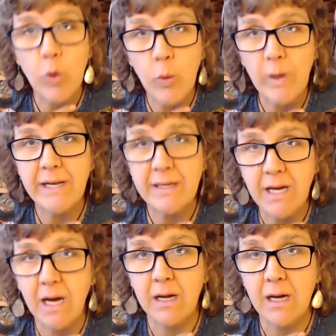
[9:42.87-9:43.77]

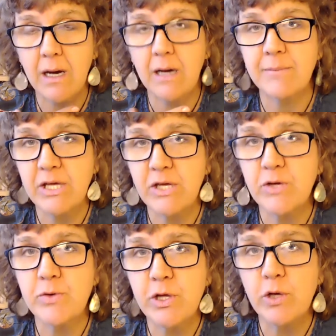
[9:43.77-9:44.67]
quynn.com,
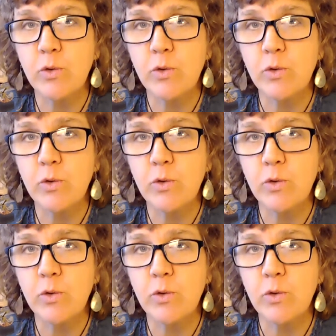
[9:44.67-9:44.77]
QUYNN.com.